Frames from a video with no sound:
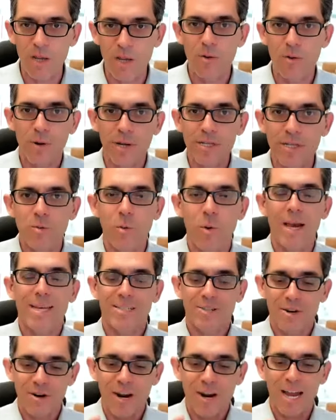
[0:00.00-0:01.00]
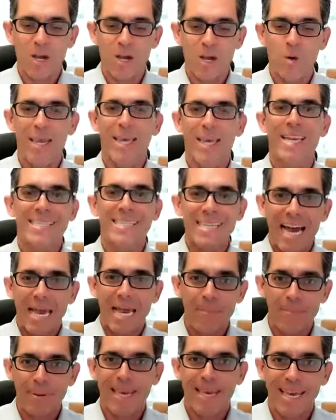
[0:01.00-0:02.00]
And the reason why is they're not going in and
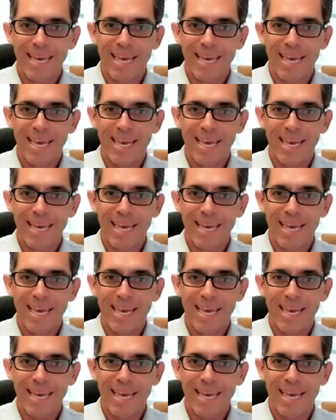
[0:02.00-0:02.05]
typing